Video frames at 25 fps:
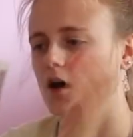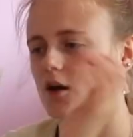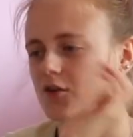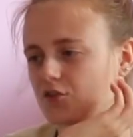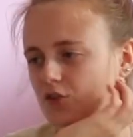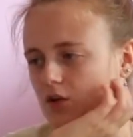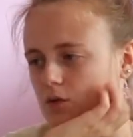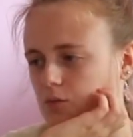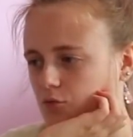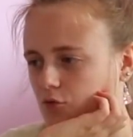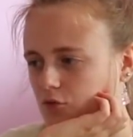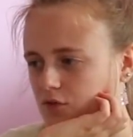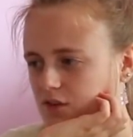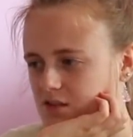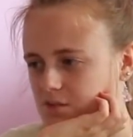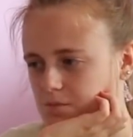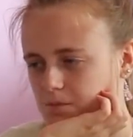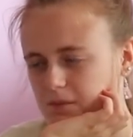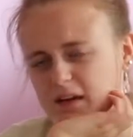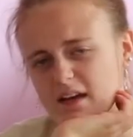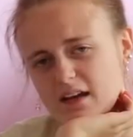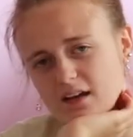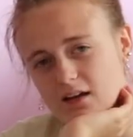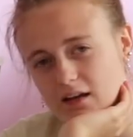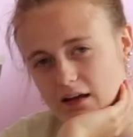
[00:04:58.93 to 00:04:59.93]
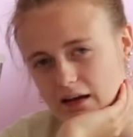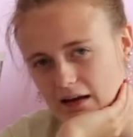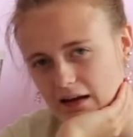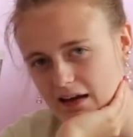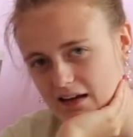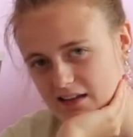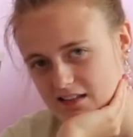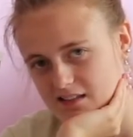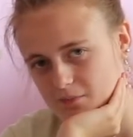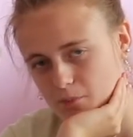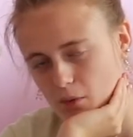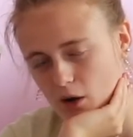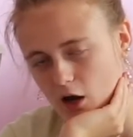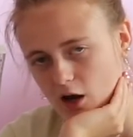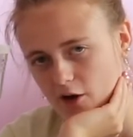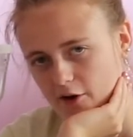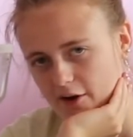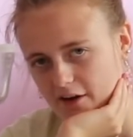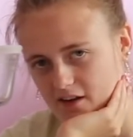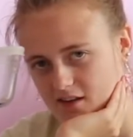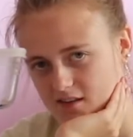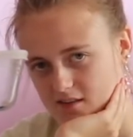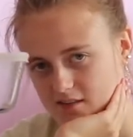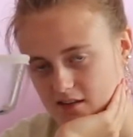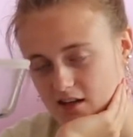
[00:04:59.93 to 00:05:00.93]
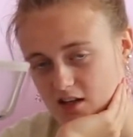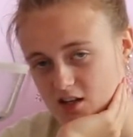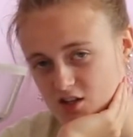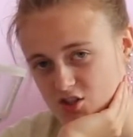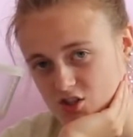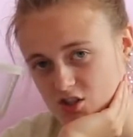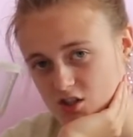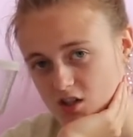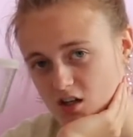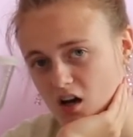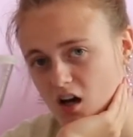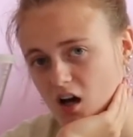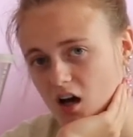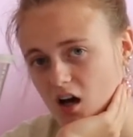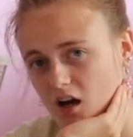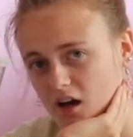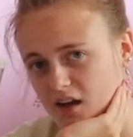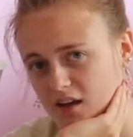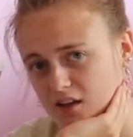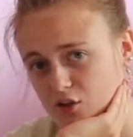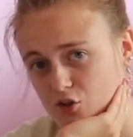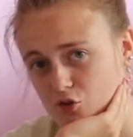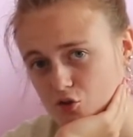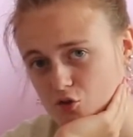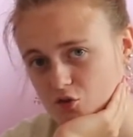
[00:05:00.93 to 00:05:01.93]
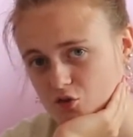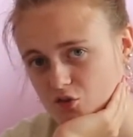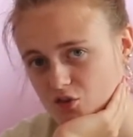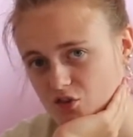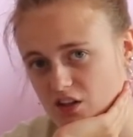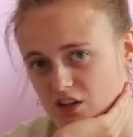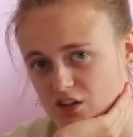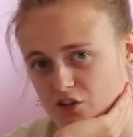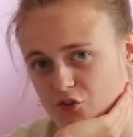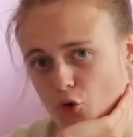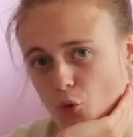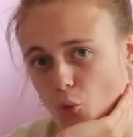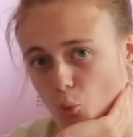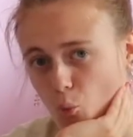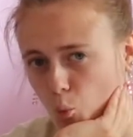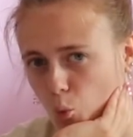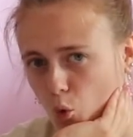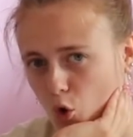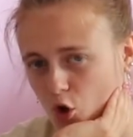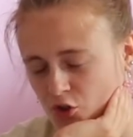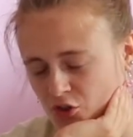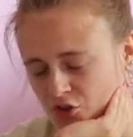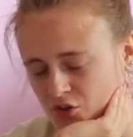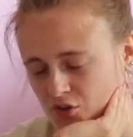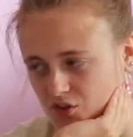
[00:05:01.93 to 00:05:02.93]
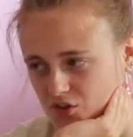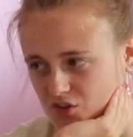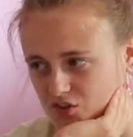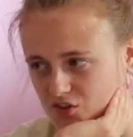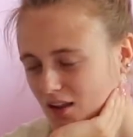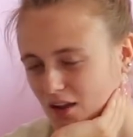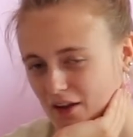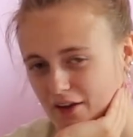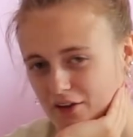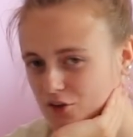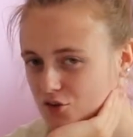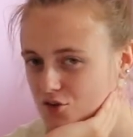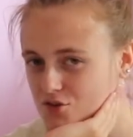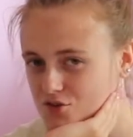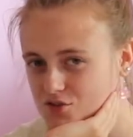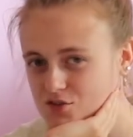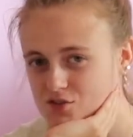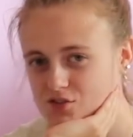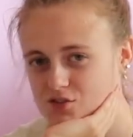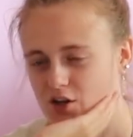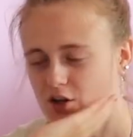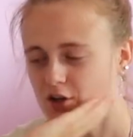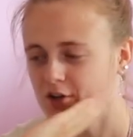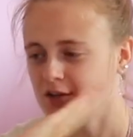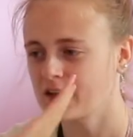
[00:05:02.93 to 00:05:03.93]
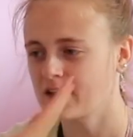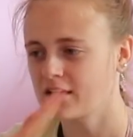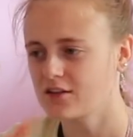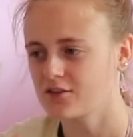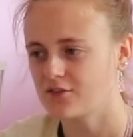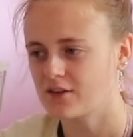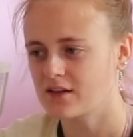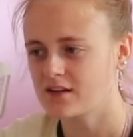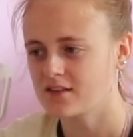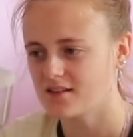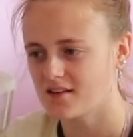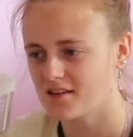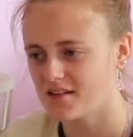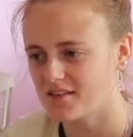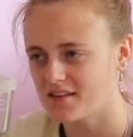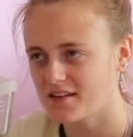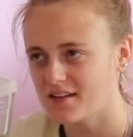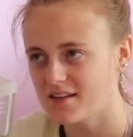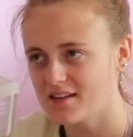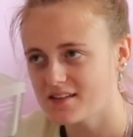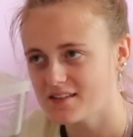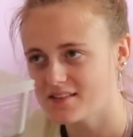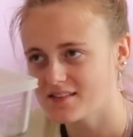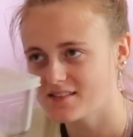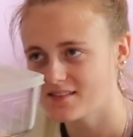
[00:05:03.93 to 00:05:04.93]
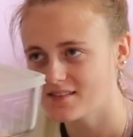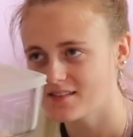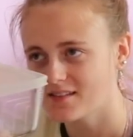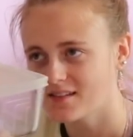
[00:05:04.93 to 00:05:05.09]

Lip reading: So I brought this big glass Pyrex dish I used this once. Like, you just don't need things like this.